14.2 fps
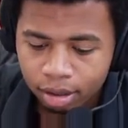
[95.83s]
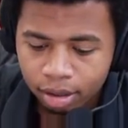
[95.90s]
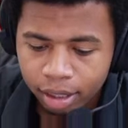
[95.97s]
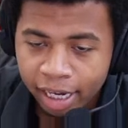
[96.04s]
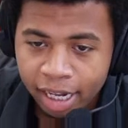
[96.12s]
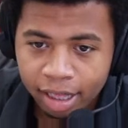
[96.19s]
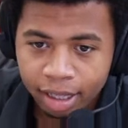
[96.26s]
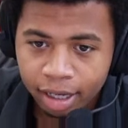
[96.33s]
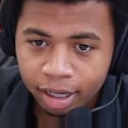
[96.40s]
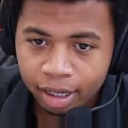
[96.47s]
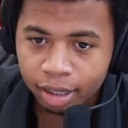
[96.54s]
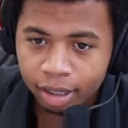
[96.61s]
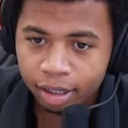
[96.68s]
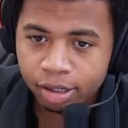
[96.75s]
anything.
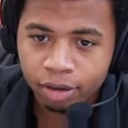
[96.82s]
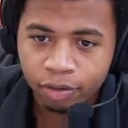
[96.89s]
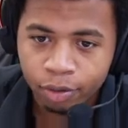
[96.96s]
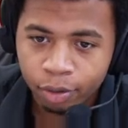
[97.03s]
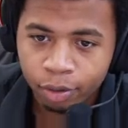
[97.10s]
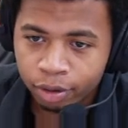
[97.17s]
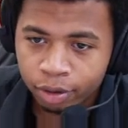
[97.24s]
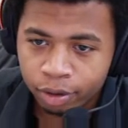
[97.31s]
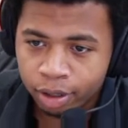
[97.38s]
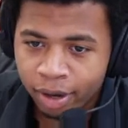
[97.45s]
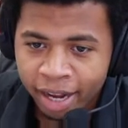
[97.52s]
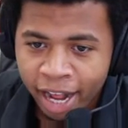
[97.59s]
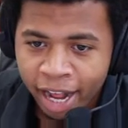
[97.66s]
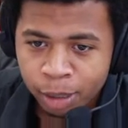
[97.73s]
Let's look for The
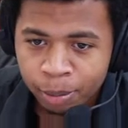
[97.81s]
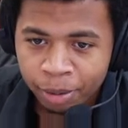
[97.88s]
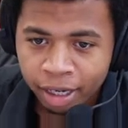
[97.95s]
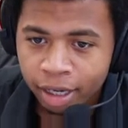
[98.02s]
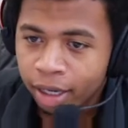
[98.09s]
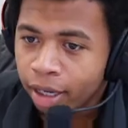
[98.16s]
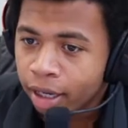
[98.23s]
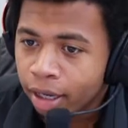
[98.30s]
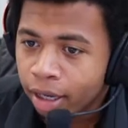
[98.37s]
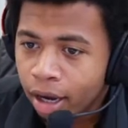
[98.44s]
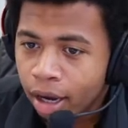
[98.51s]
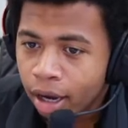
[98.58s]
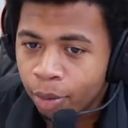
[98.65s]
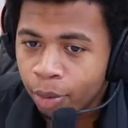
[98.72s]
Great Gatsby.
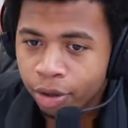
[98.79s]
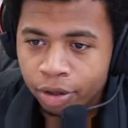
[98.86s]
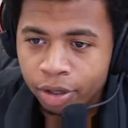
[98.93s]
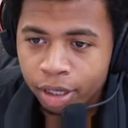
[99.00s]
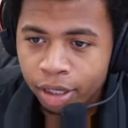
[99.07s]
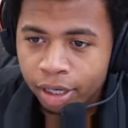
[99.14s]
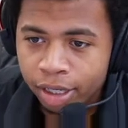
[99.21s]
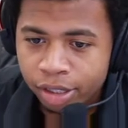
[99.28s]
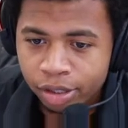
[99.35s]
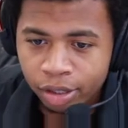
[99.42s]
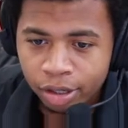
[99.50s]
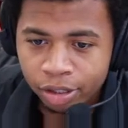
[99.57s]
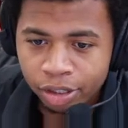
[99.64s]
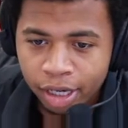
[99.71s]
When you're done, you hit
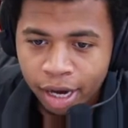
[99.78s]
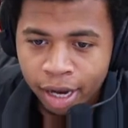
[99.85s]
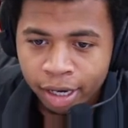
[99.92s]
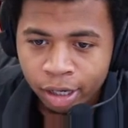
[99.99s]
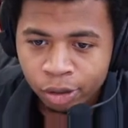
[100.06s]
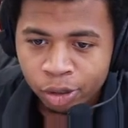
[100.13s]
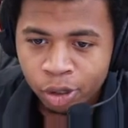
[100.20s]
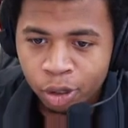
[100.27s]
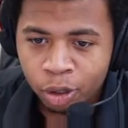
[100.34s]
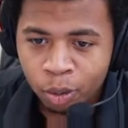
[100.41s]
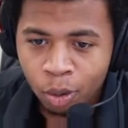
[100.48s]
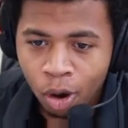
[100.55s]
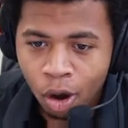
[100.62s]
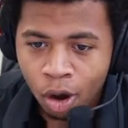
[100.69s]
search, and it'll show
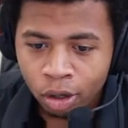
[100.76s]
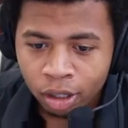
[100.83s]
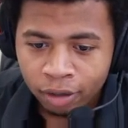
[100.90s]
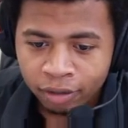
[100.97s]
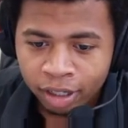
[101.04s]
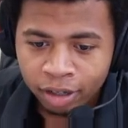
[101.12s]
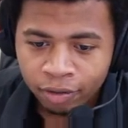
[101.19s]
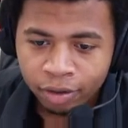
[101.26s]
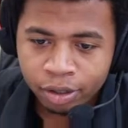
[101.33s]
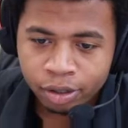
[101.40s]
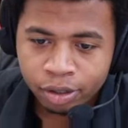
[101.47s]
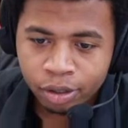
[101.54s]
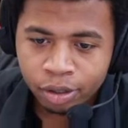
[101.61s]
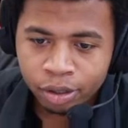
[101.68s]
you all of the different
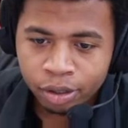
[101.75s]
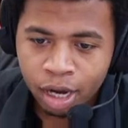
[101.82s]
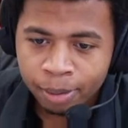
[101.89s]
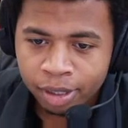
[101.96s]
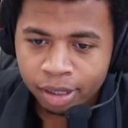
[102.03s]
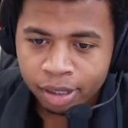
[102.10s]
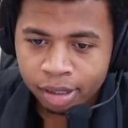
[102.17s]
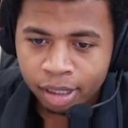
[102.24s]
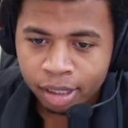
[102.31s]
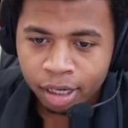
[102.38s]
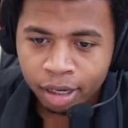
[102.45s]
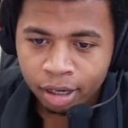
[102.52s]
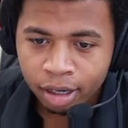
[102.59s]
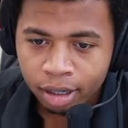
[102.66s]
search options
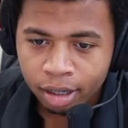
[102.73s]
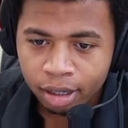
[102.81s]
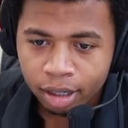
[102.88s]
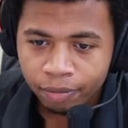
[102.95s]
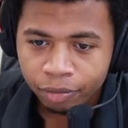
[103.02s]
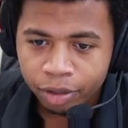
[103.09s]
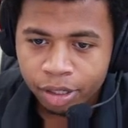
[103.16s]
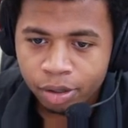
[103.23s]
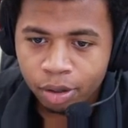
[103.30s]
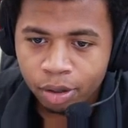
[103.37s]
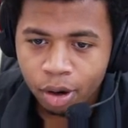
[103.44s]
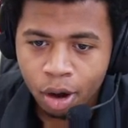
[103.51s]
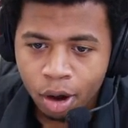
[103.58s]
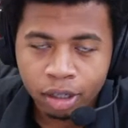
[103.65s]
here. These are
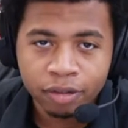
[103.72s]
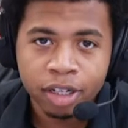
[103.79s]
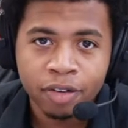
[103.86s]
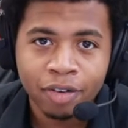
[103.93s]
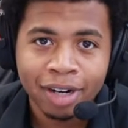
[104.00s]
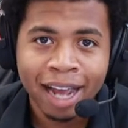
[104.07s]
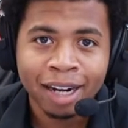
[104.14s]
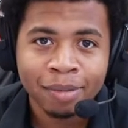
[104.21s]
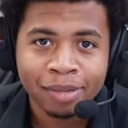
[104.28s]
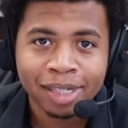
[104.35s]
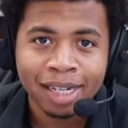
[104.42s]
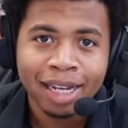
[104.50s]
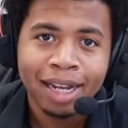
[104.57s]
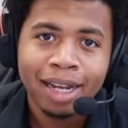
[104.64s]
all of the different
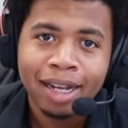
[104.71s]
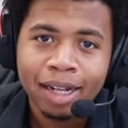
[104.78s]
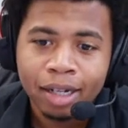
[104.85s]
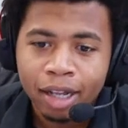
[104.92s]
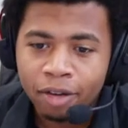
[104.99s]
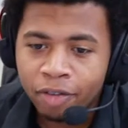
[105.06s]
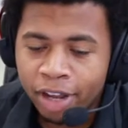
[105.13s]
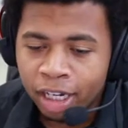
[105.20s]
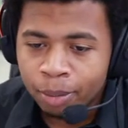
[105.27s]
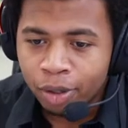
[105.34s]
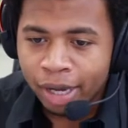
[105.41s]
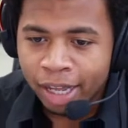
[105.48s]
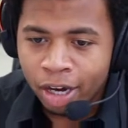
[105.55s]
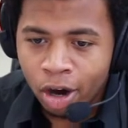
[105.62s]
items
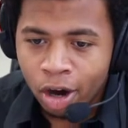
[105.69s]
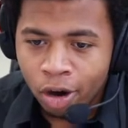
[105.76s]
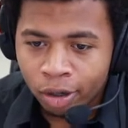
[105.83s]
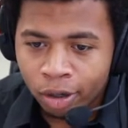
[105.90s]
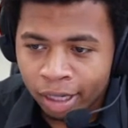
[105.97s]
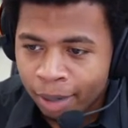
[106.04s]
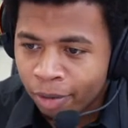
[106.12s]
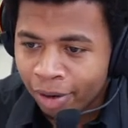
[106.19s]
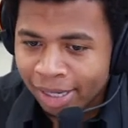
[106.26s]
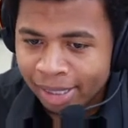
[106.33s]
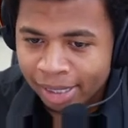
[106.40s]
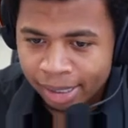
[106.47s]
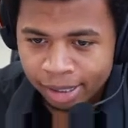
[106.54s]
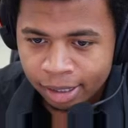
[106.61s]
available in our library
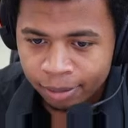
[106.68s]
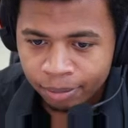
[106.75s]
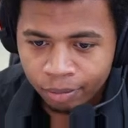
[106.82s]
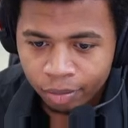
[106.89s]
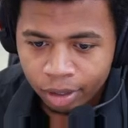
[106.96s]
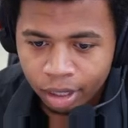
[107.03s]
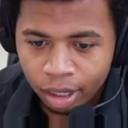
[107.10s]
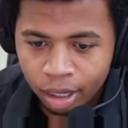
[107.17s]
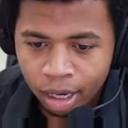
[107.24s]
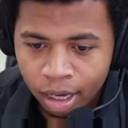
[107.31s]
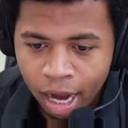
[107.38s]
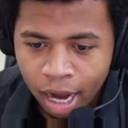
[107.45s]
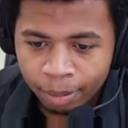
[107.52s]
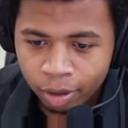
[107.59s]
system.
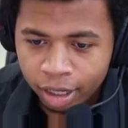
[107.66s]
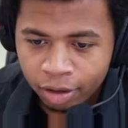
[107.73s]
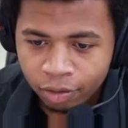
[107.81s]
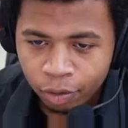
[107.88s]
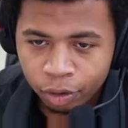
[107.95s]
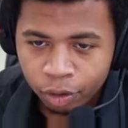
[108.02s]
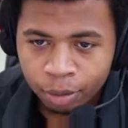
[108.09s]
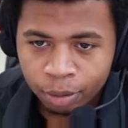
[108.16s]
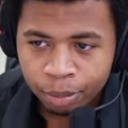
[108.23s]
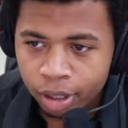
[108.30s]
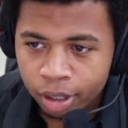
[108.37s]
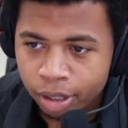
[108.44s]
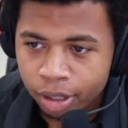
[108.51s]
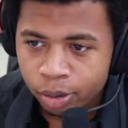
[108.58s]
I'm looking for the
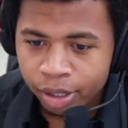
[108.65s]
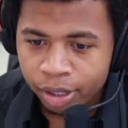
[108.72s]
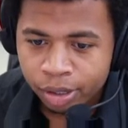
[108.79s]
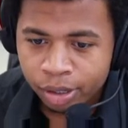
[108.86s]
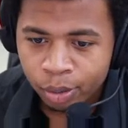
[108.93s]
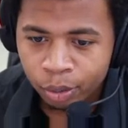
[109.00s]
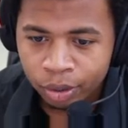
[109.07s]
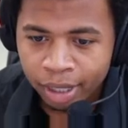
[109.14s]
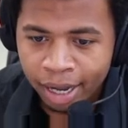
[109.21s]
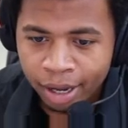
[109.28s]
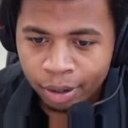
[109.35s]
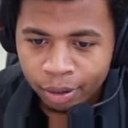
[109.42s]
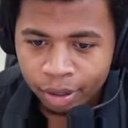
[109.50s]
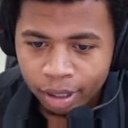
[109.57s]
book, so I scroll
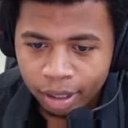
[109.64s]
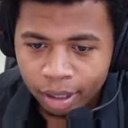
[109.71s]
down.